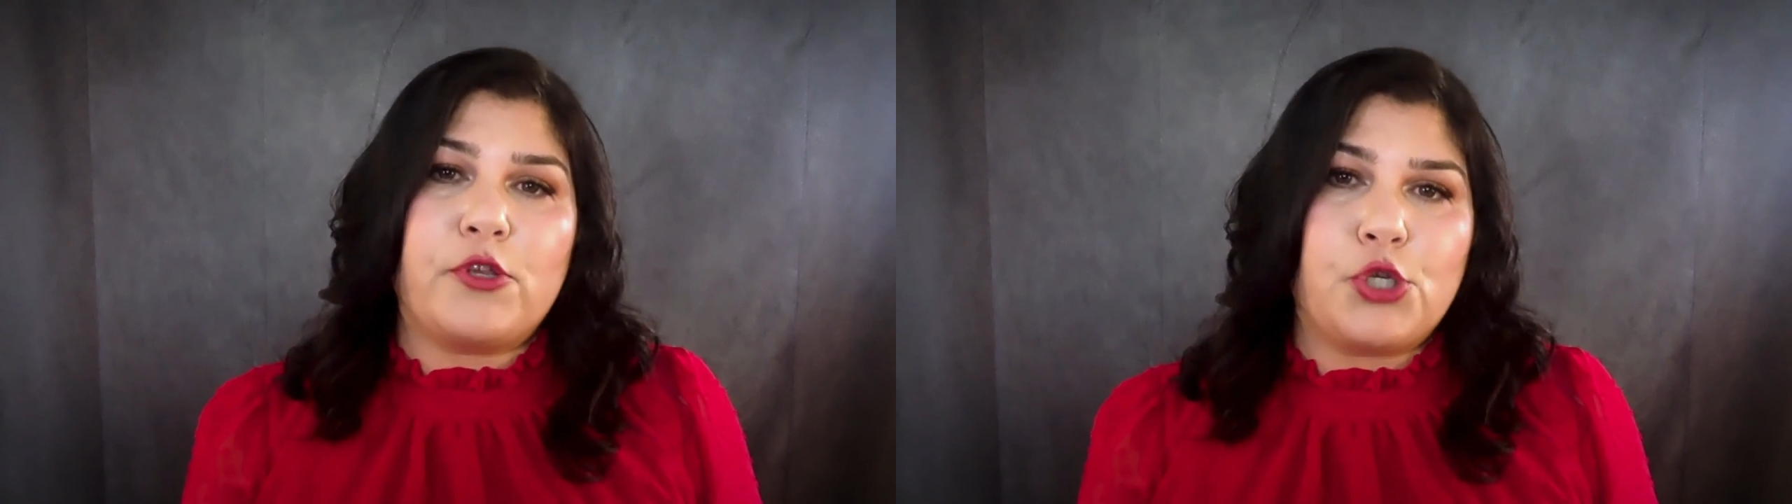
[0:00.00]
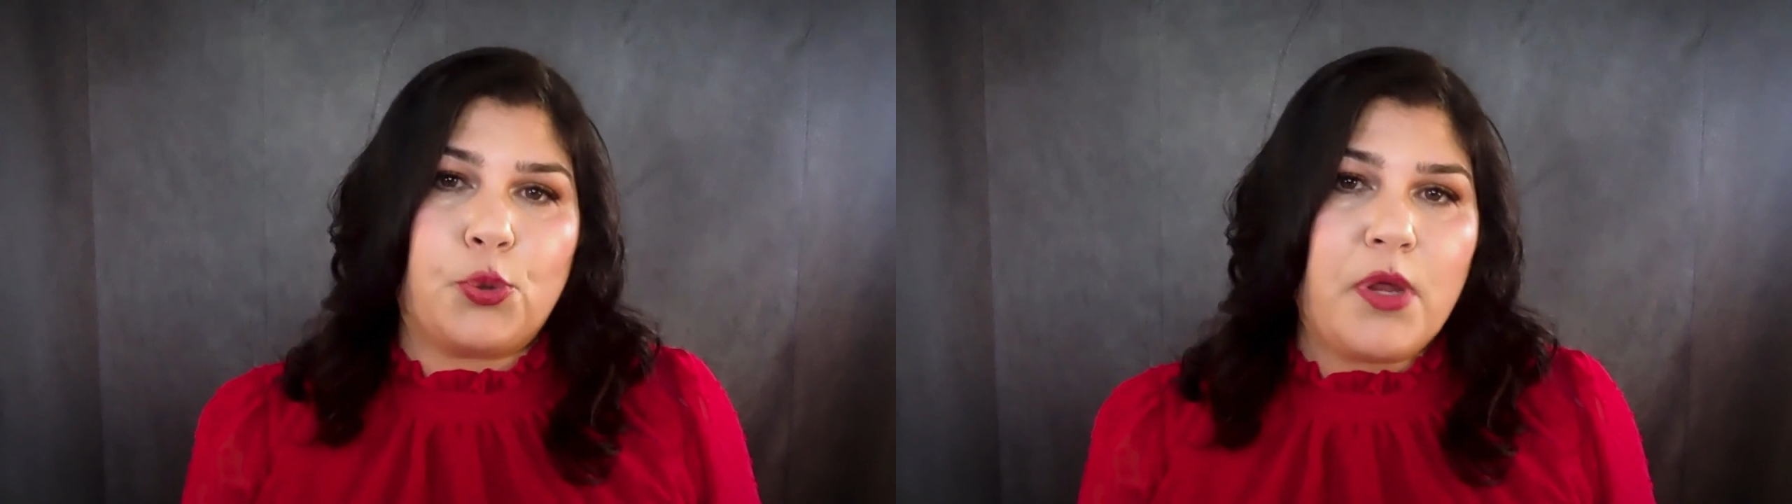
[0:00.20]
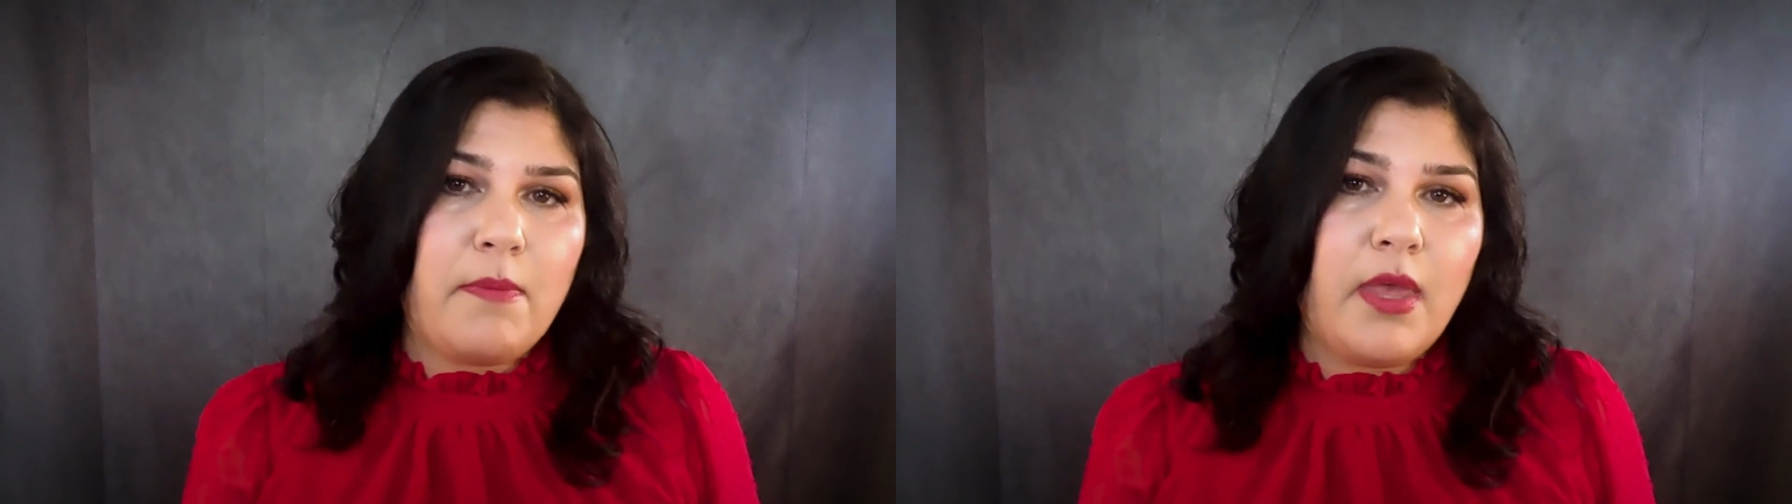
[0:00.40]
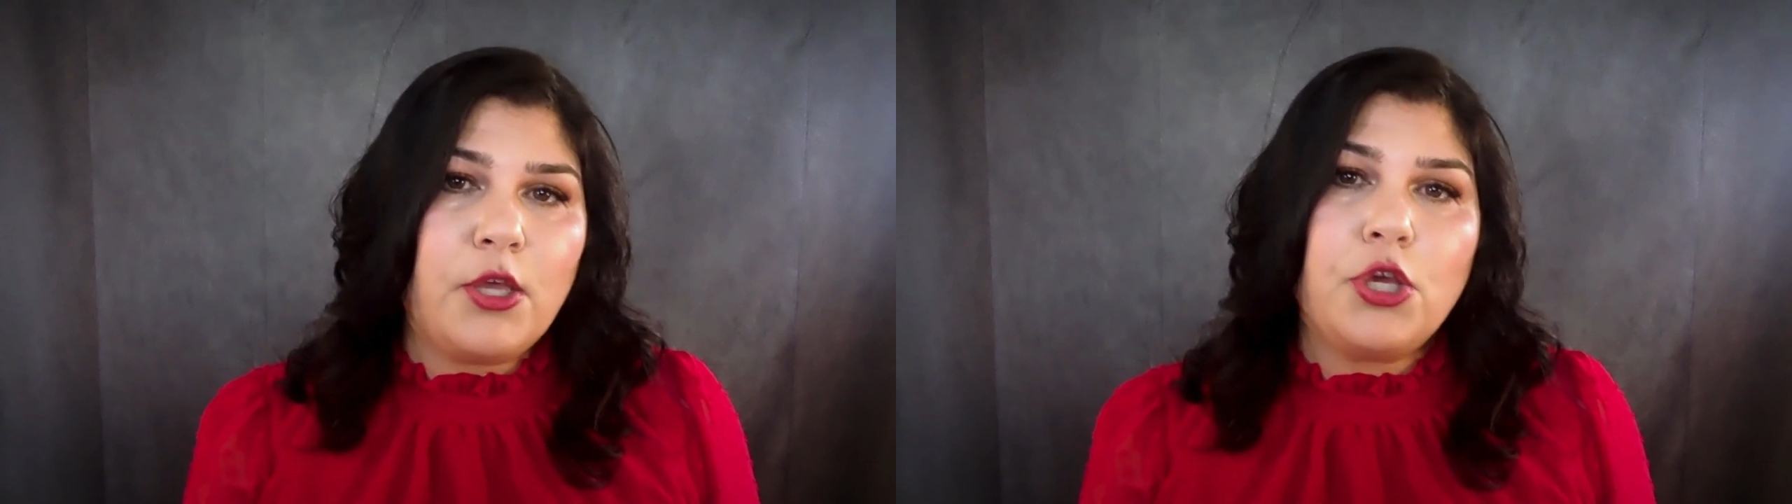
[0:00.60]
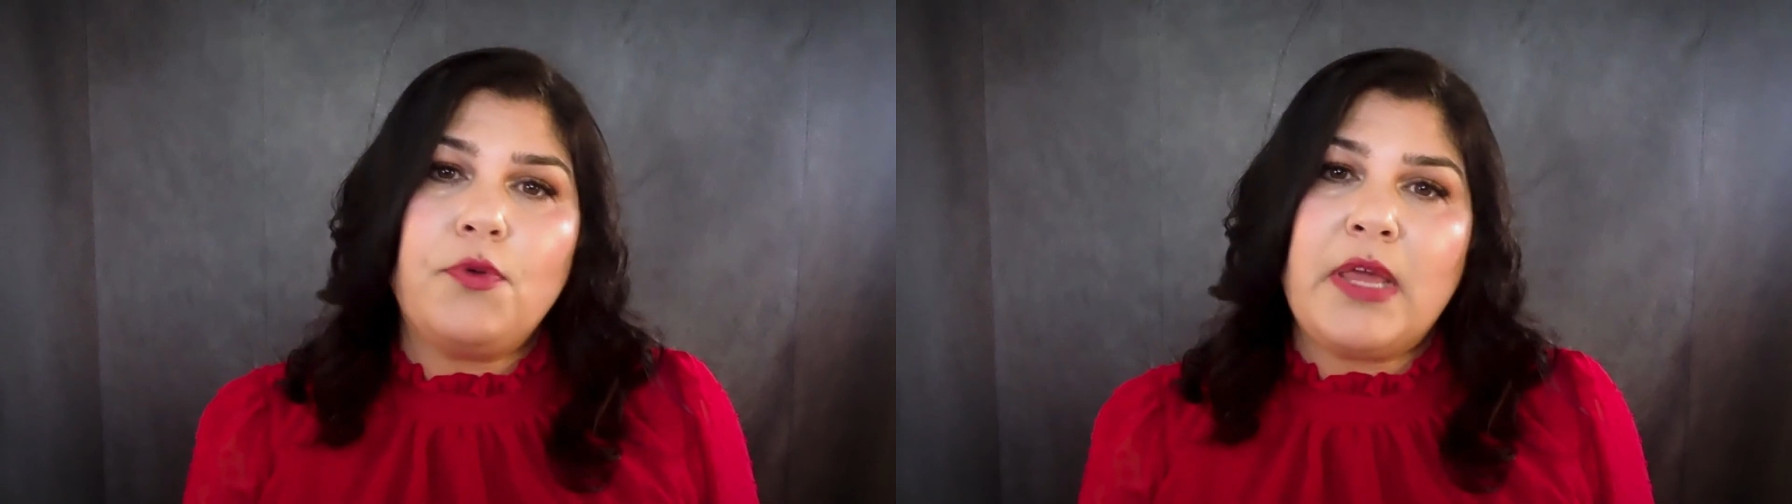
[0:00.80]

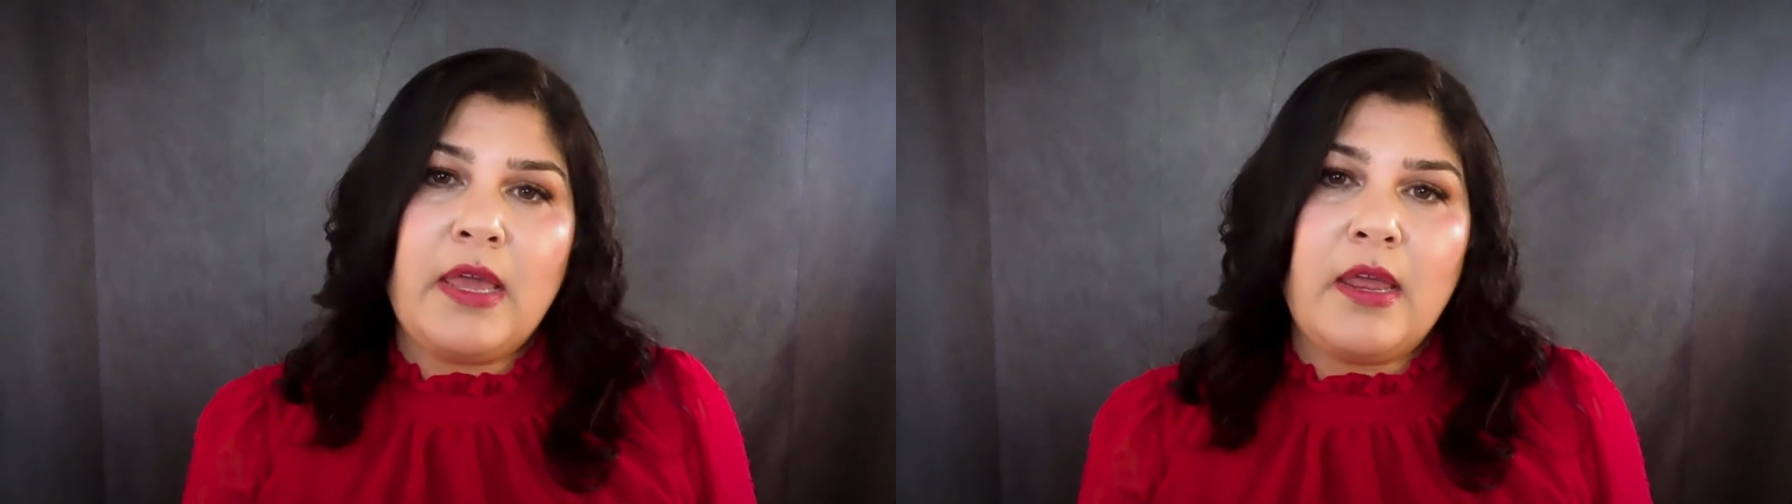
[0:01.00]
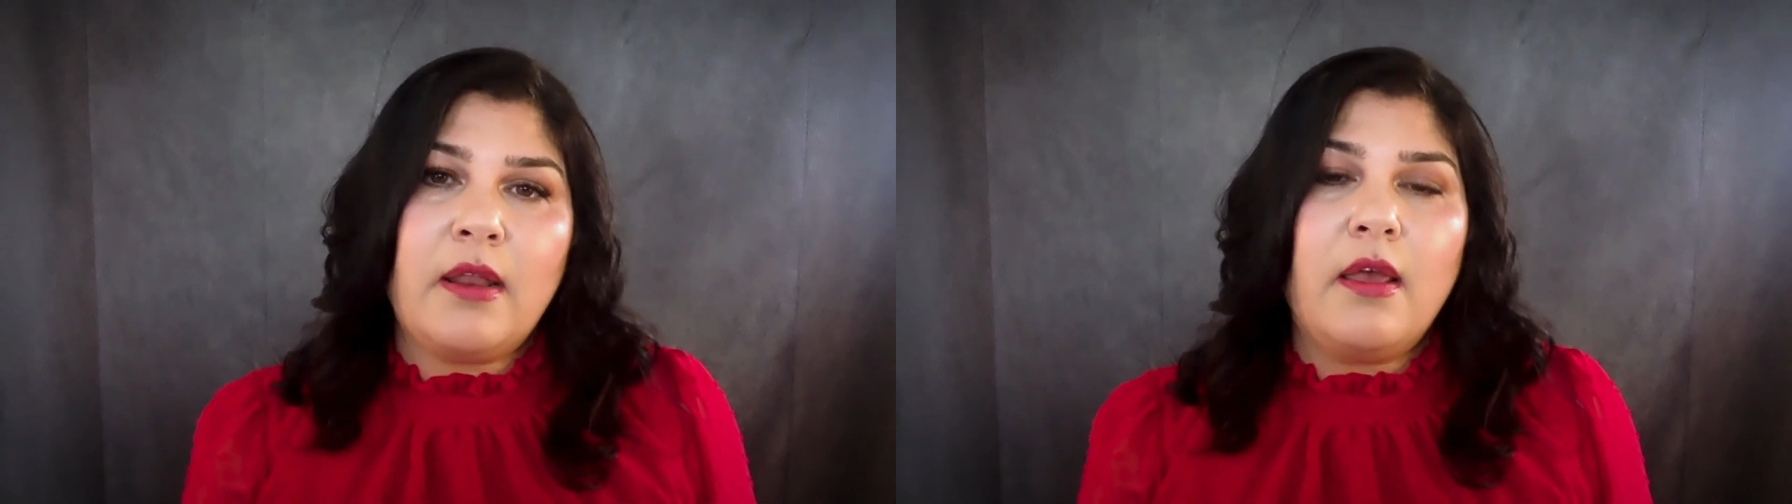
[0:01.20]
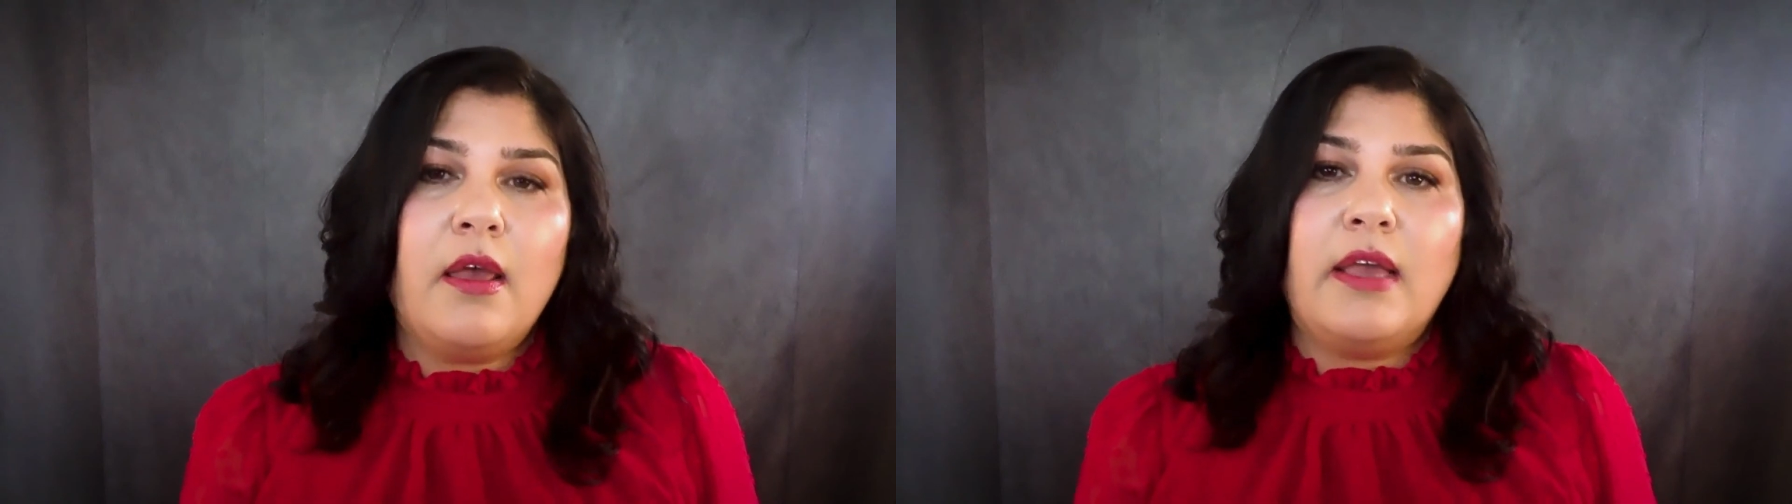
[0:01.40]
treatment you need,